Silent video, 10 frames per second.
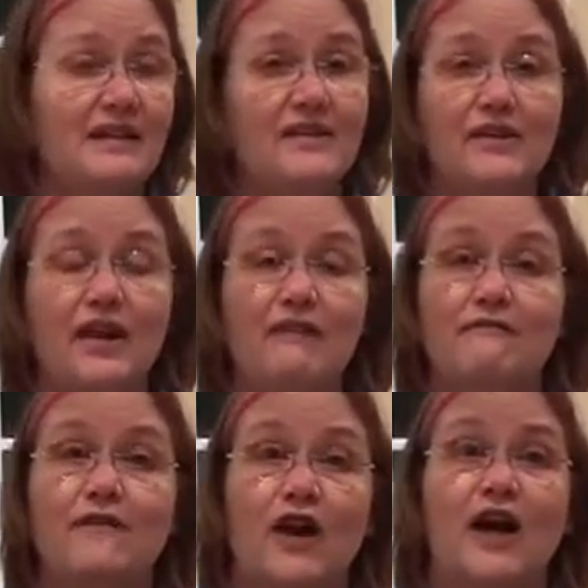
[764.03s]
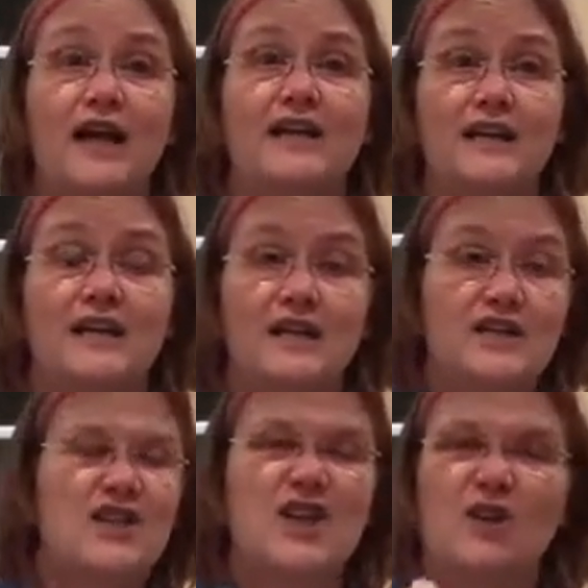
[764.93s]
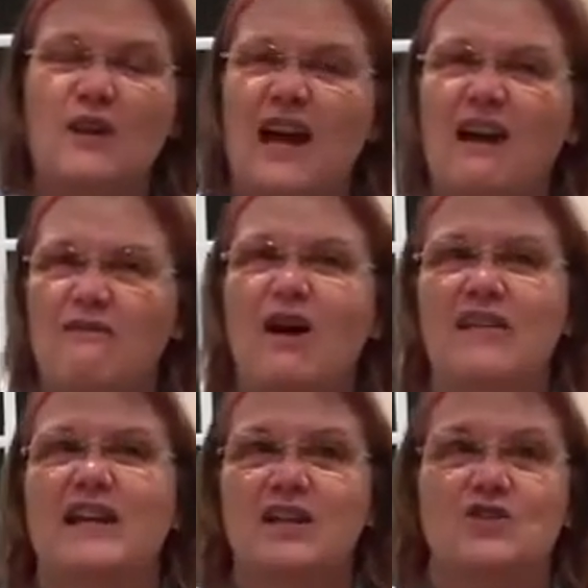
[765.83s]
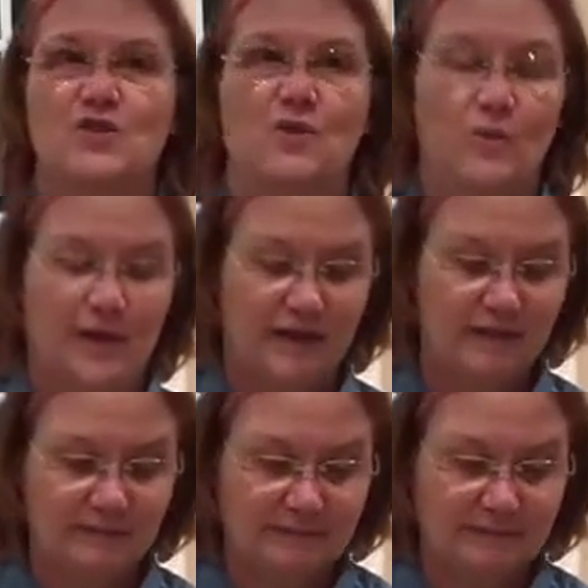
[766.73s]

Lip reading: they're not fried, so you don't have all that extra oil.